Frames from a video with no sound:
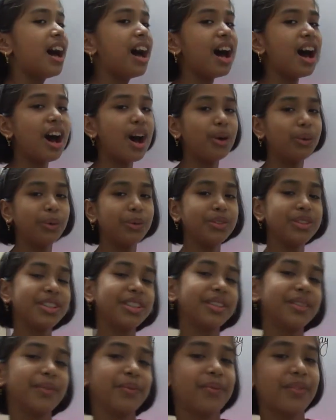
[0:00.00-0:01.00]
out.
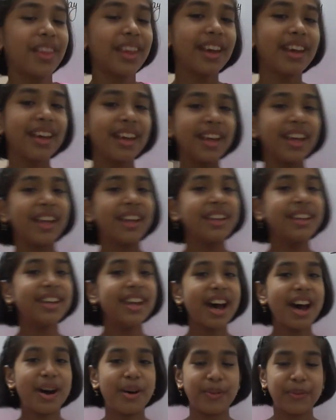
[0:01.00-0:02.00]

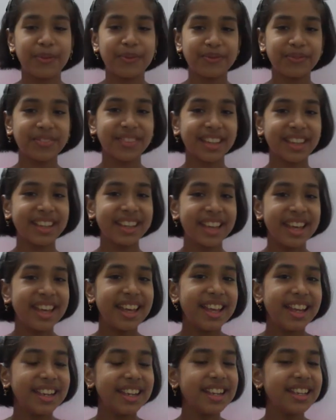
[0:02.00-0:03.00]
Now
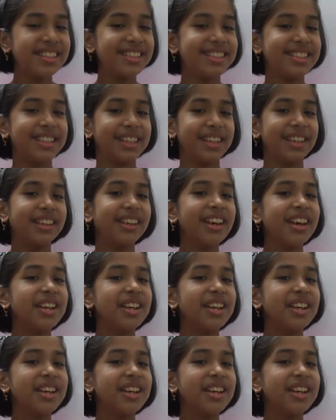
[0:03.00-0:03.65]
let's see.